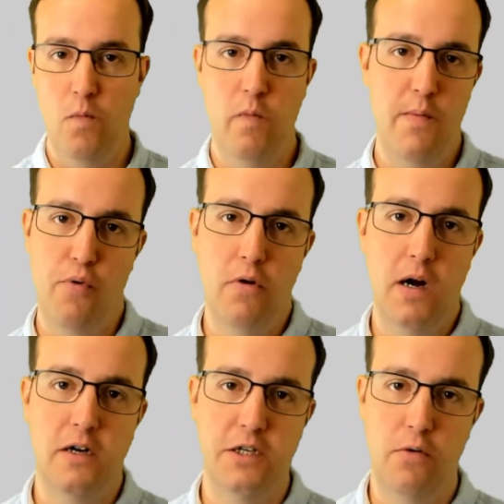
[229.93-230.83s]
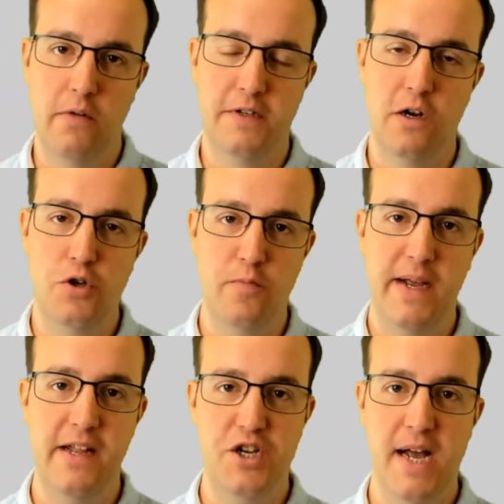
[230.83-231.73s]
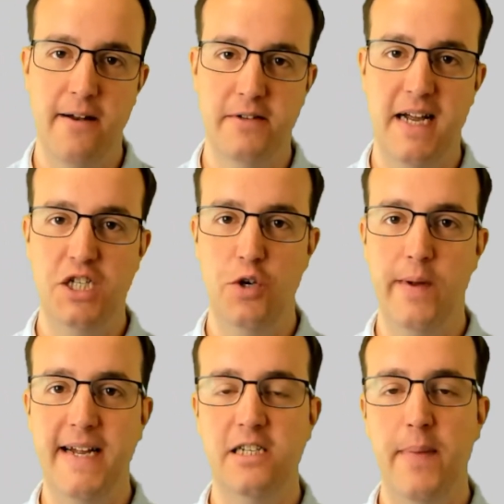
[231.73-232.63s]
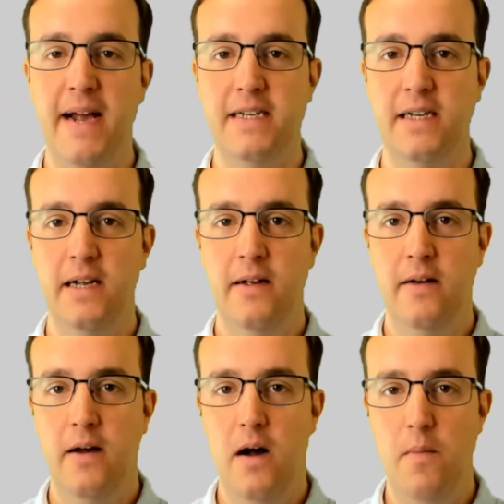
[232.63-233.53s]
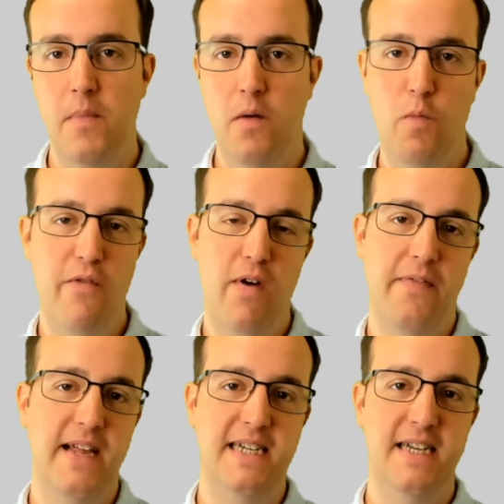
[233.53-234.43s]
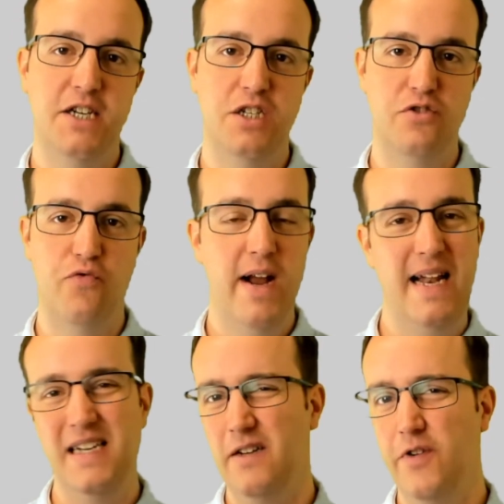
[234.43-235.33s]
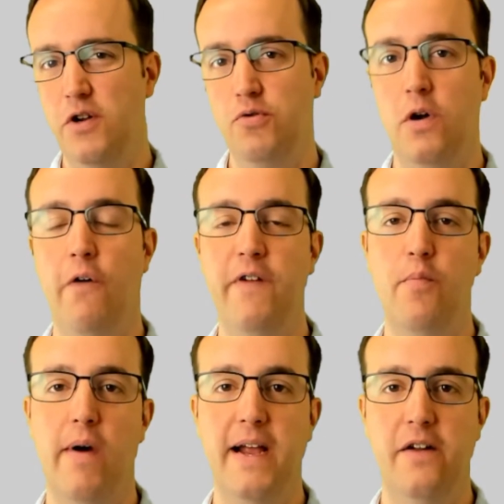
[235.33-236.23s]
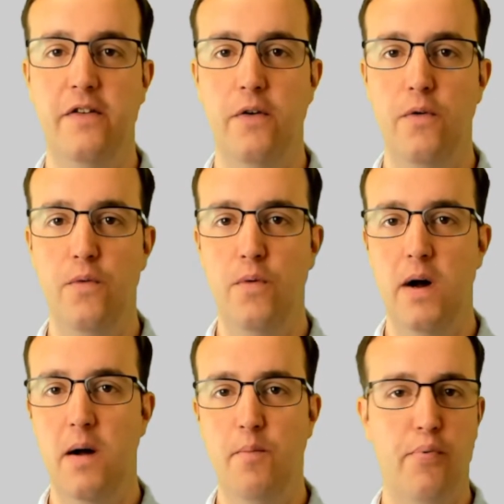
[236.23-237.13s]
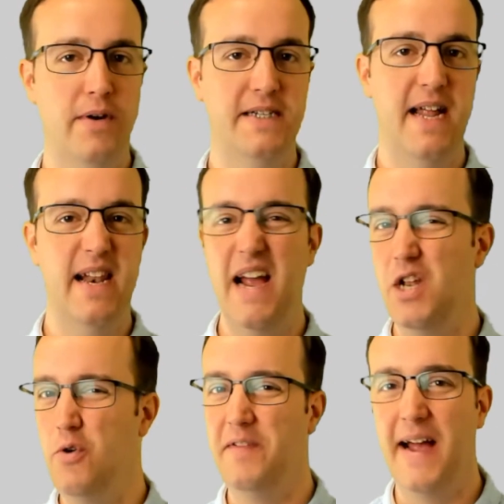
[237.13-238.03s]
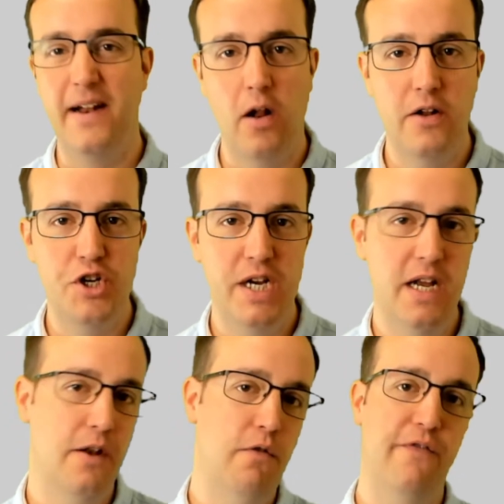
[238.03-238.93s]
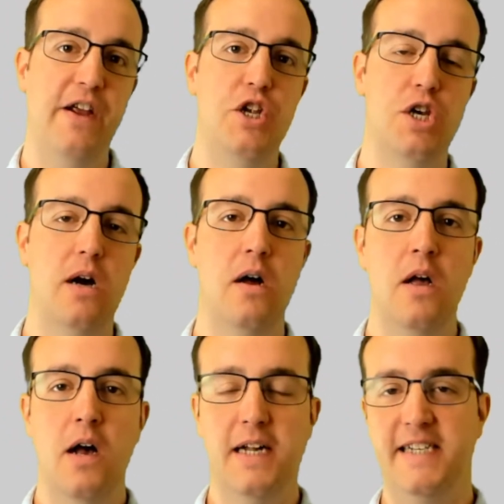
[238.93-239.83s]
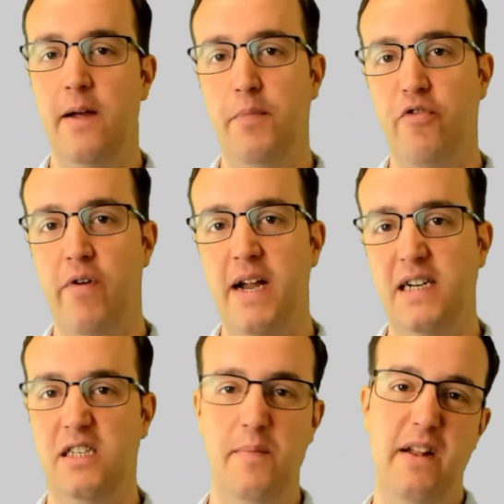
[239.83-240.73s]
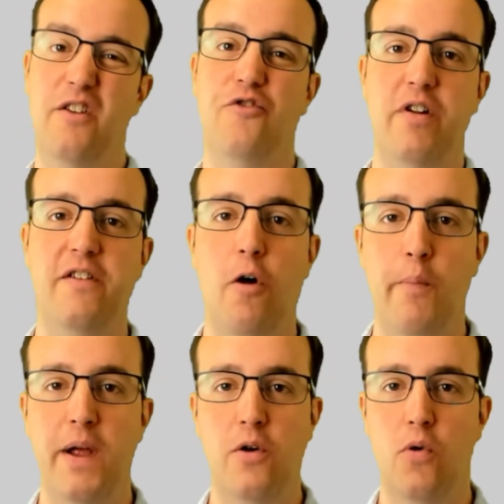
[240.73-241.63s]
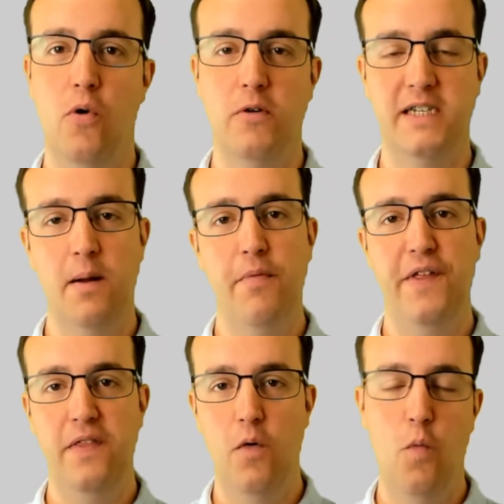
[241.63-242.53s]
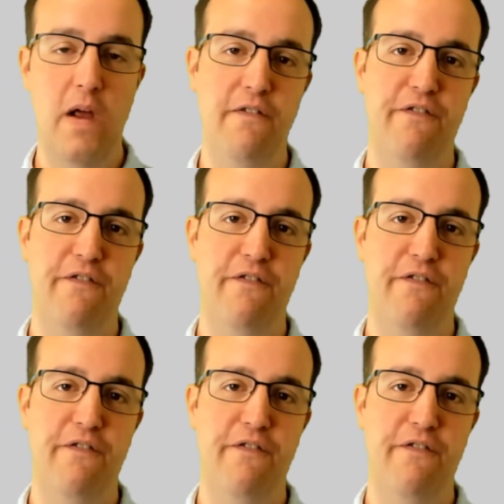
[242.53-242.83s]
We broadcast on all of the social media channels as you would expect, and we run these sessions really as a virtual coffee break to present a new technology, a new feature, a tip, trick, some industry topic, or something that we